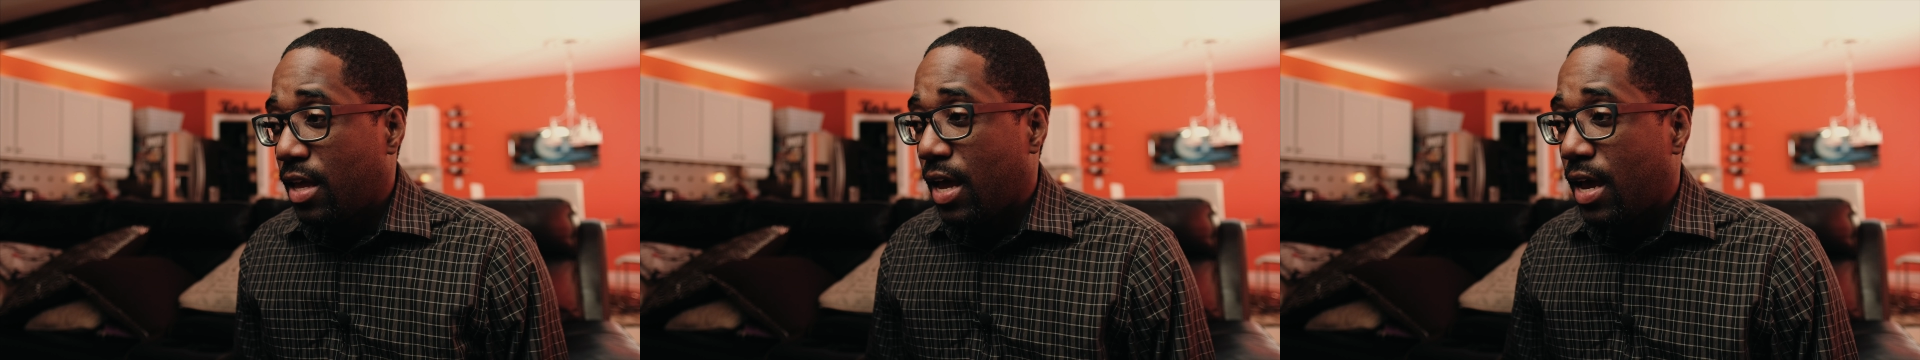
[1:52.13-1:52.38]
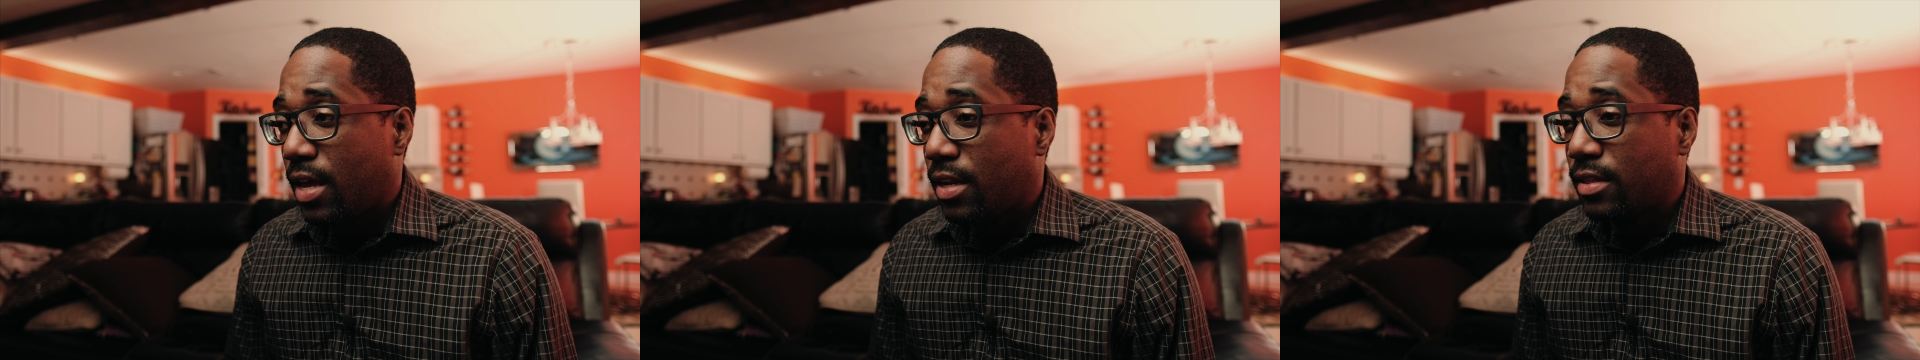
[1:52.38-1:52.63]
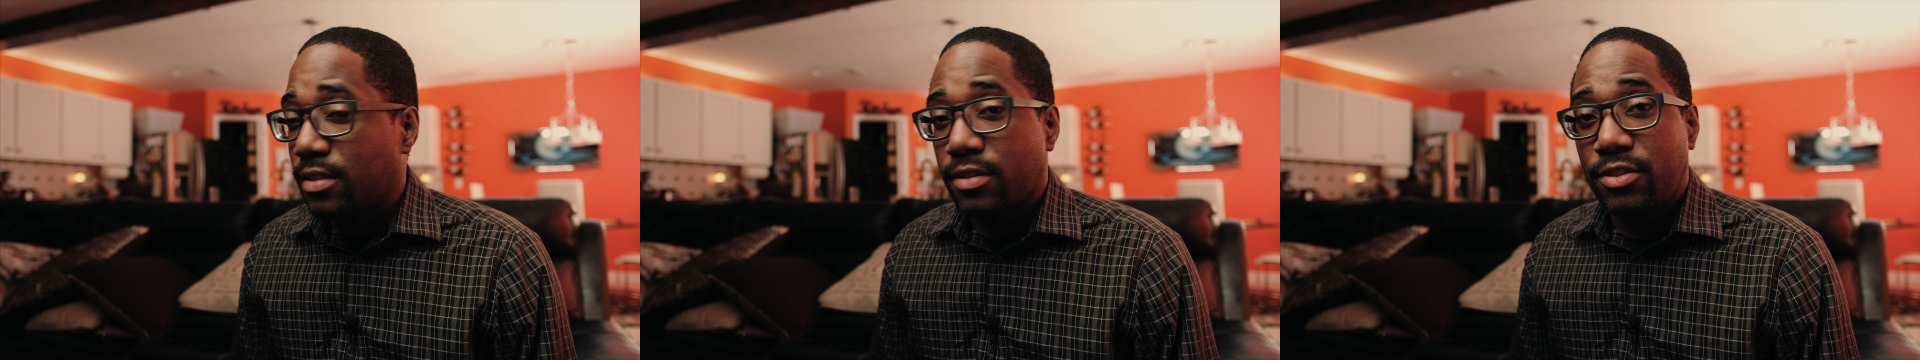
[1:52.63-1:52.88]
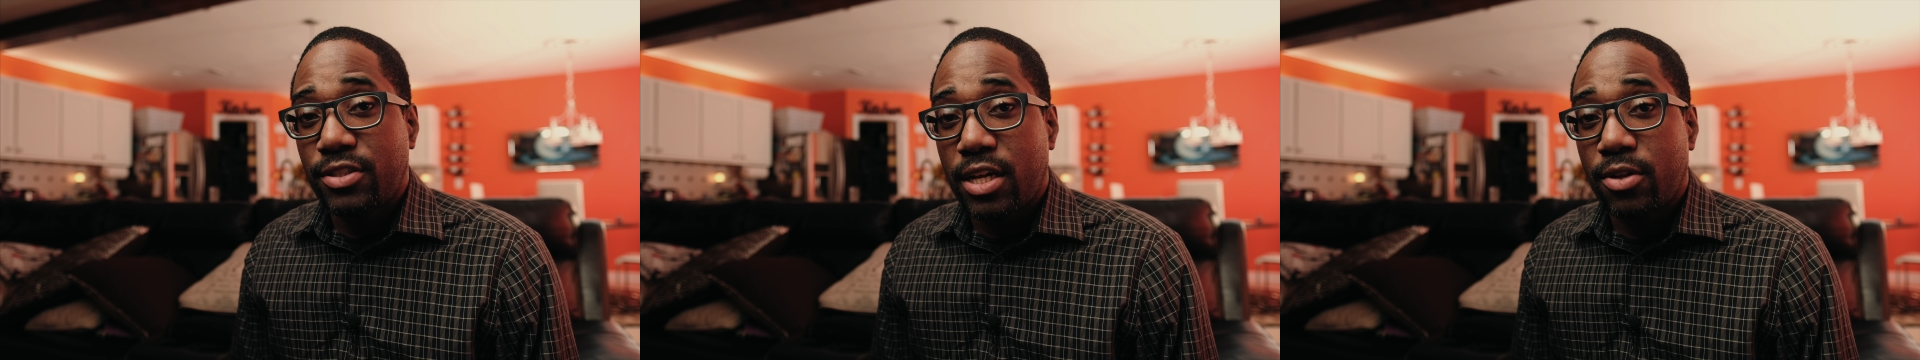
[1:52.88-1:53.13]
And it
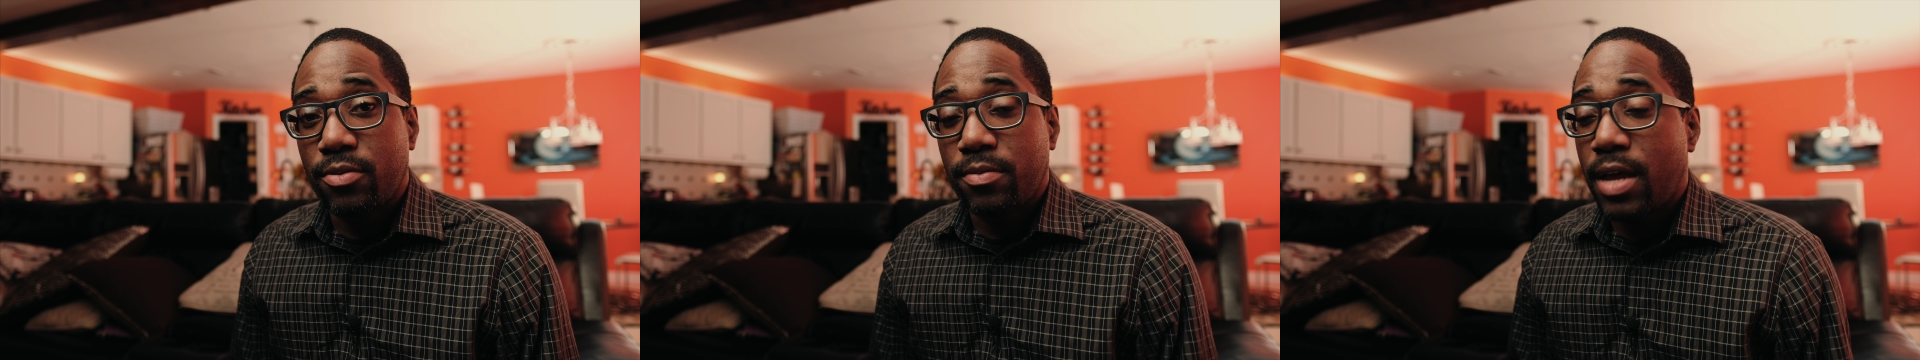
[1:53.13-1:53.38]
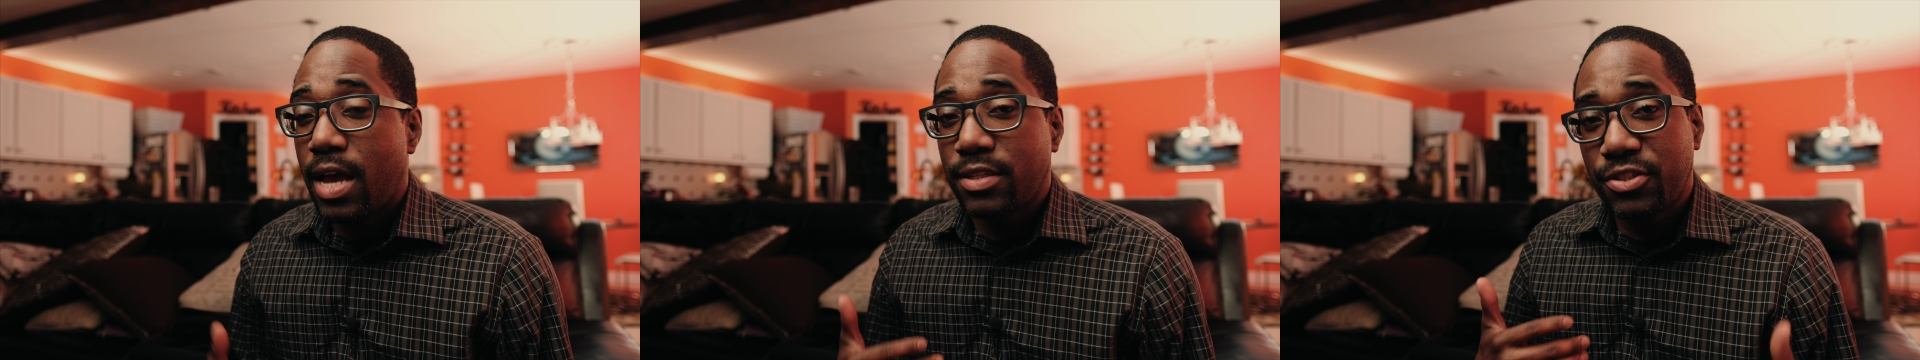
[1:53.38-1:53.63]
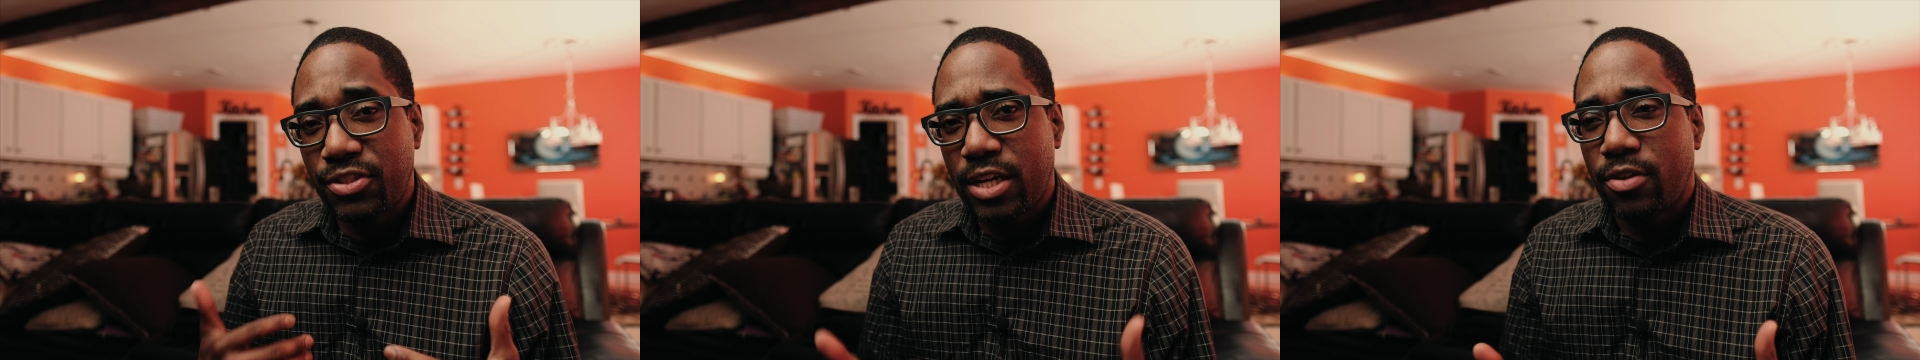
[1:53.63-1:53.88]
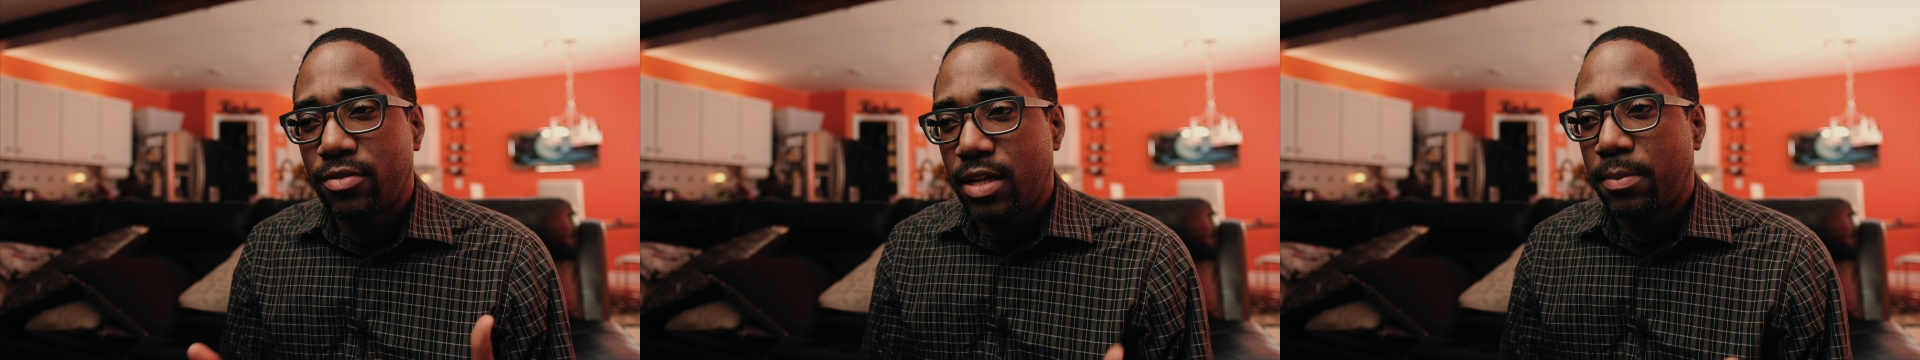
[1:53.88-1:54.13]
has a
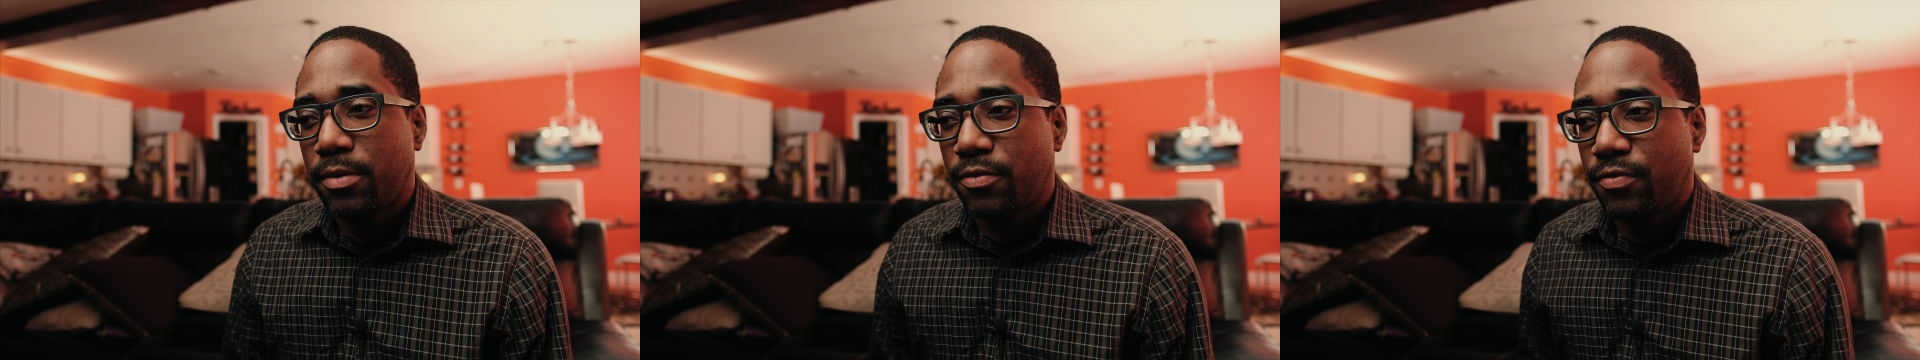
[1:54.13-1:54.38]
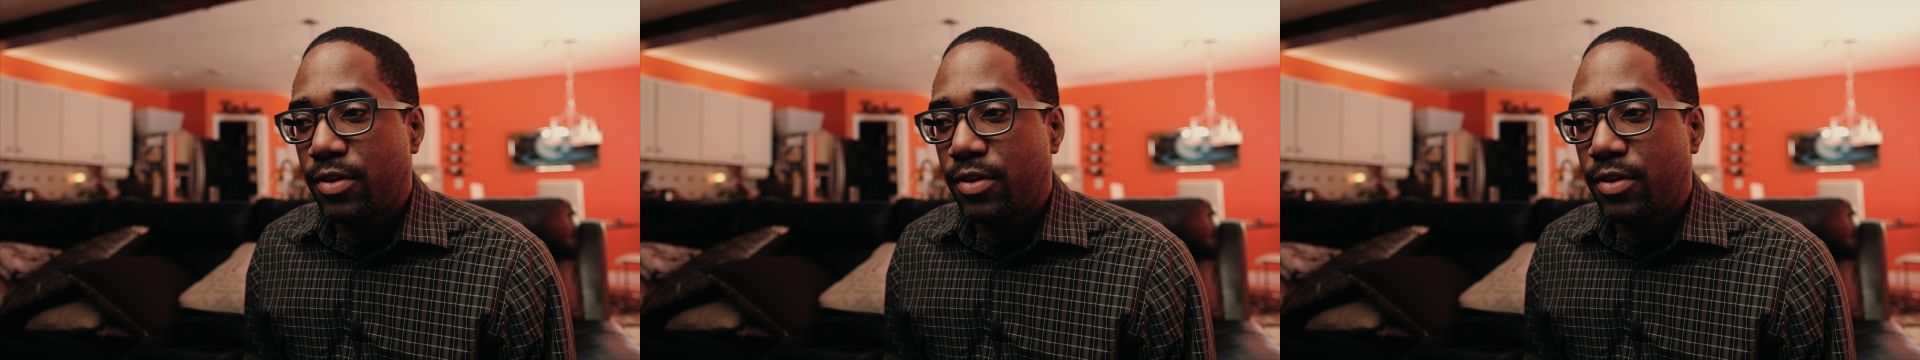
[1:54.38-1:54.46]
shallow depth of